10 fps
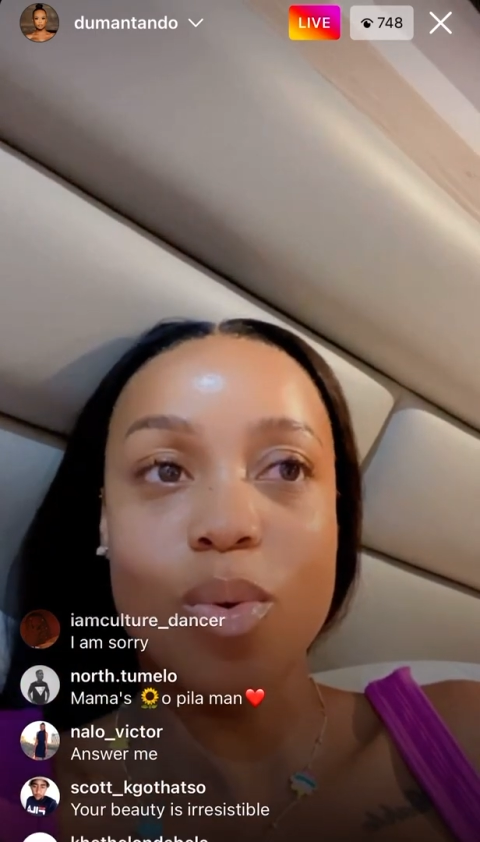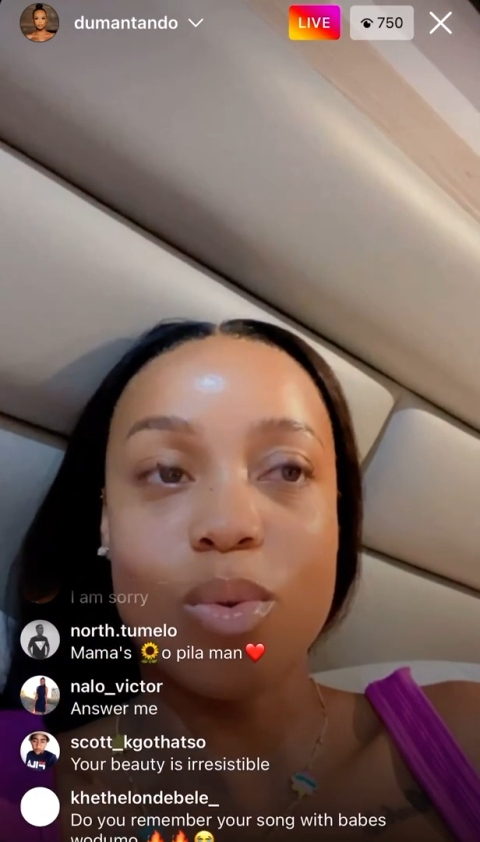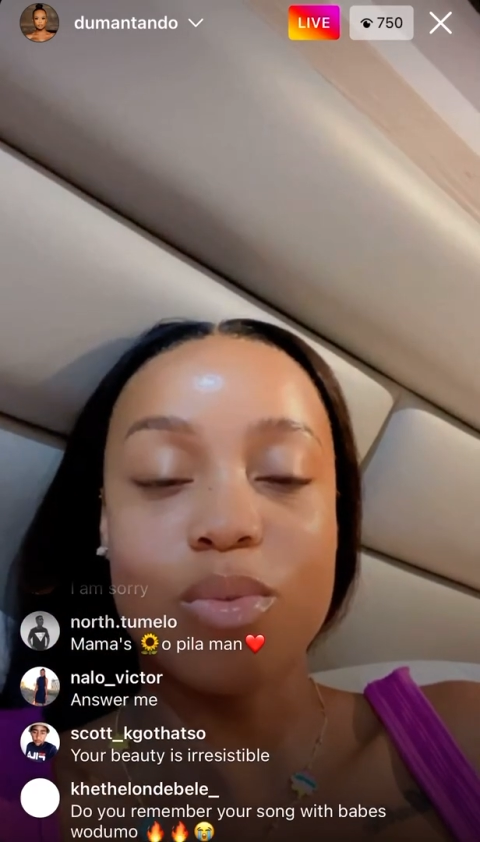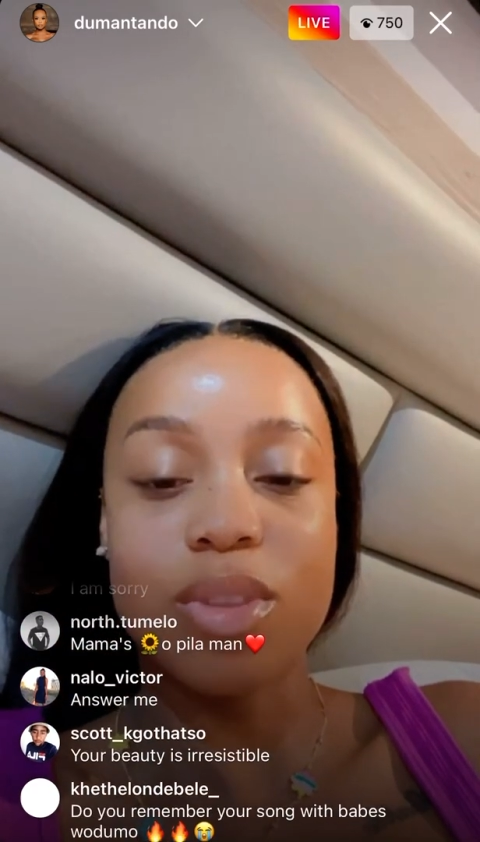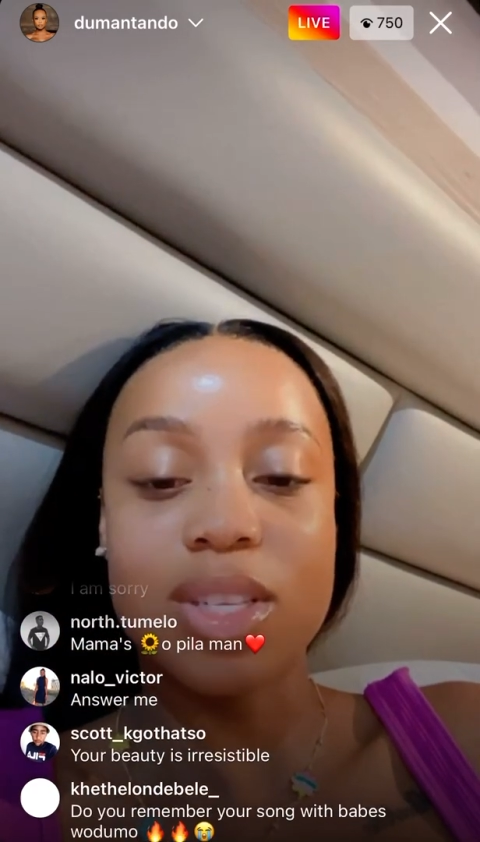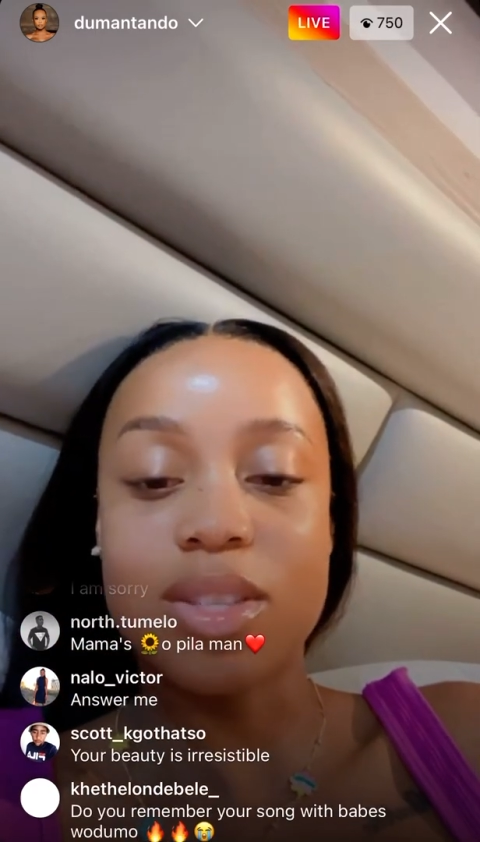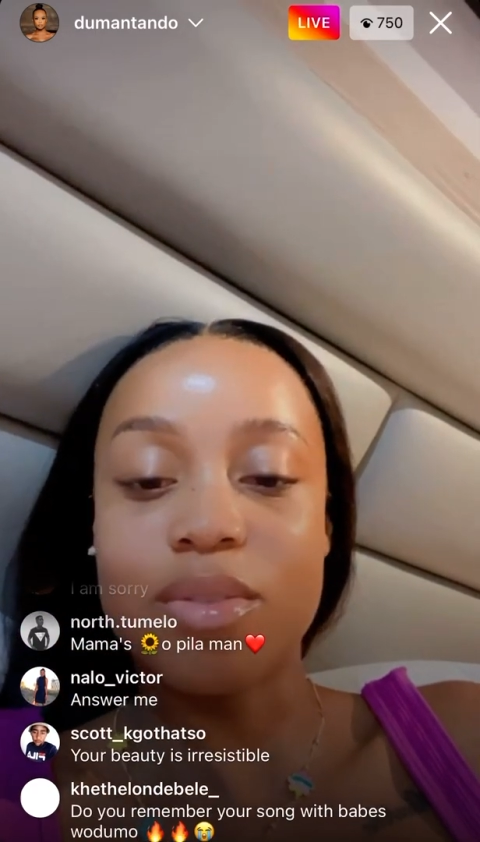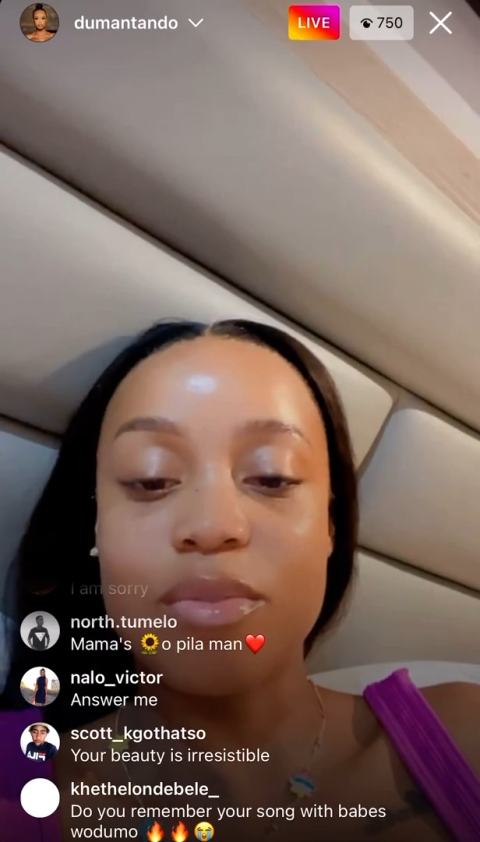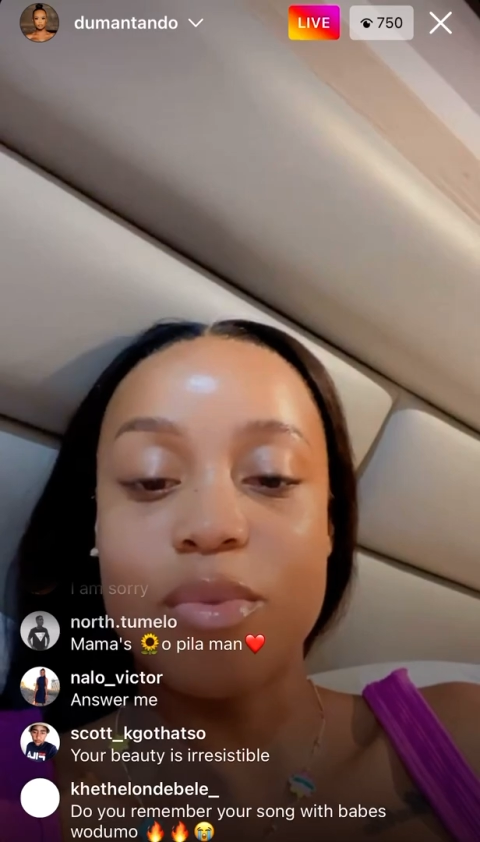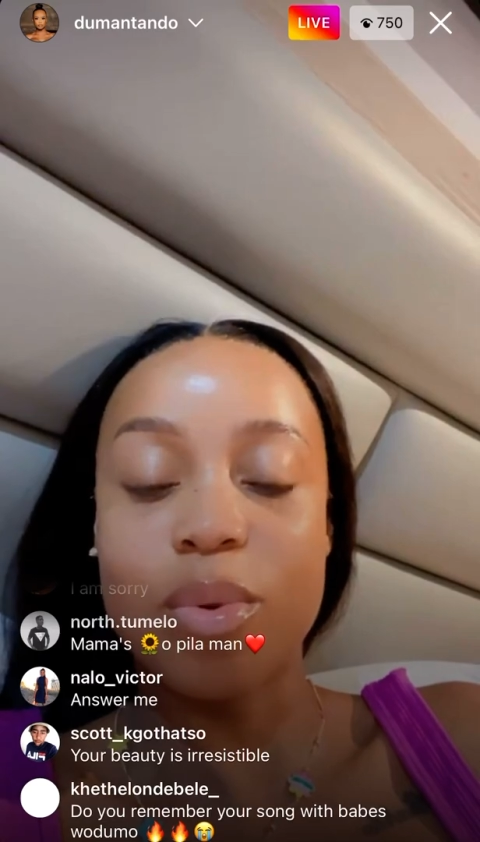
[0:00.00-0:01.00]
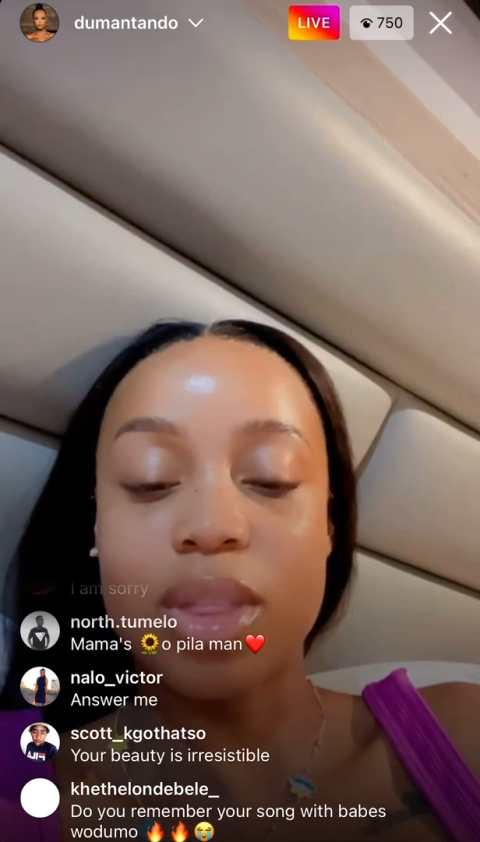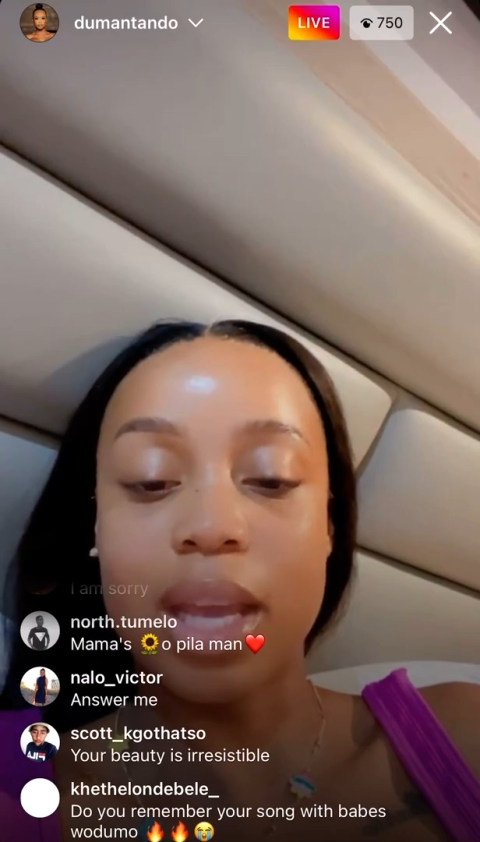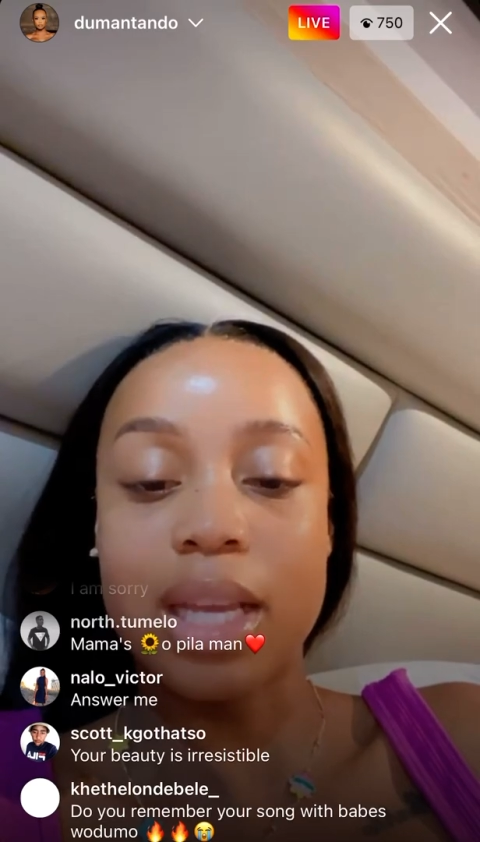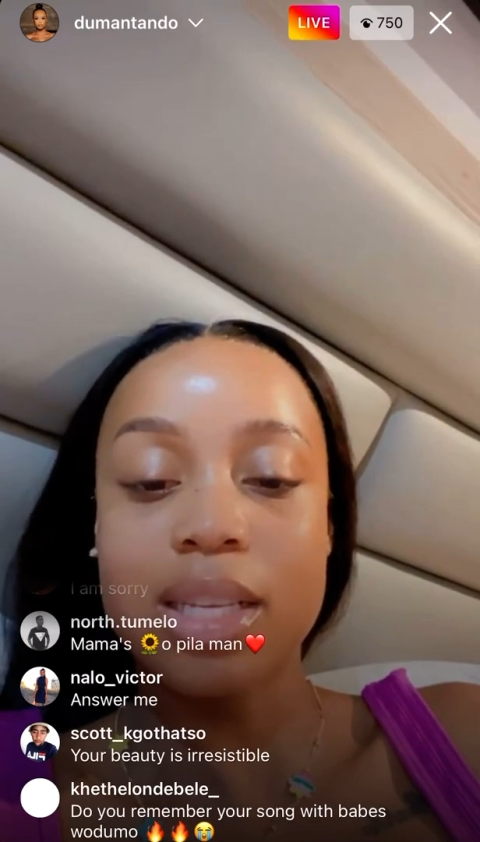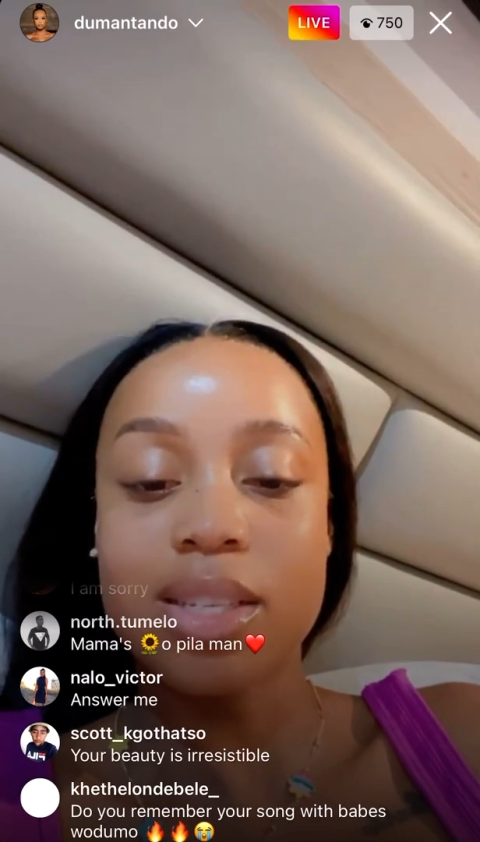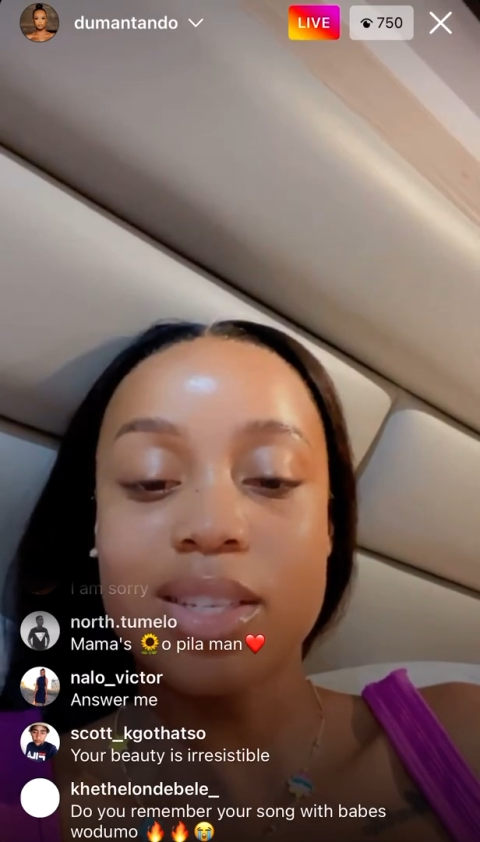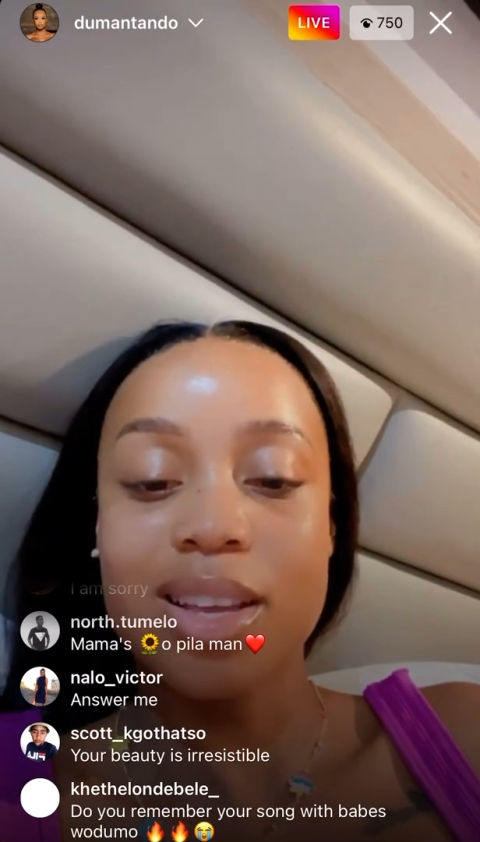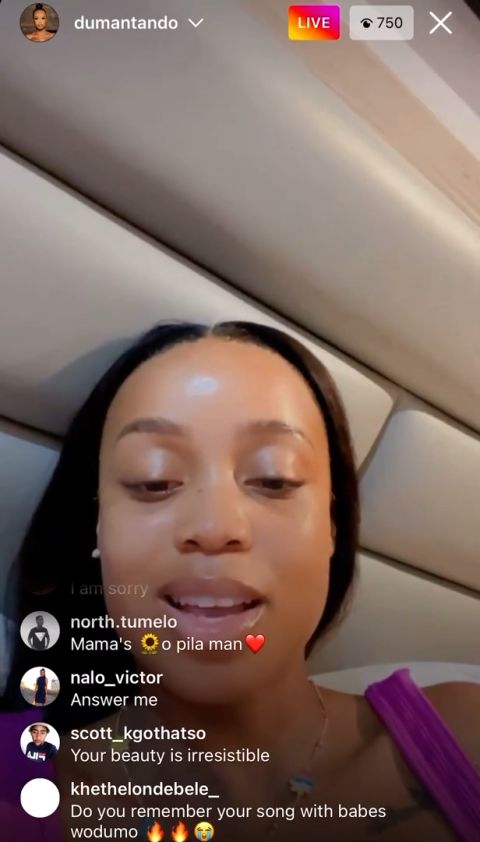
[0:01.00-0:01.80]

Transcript: all of these four things.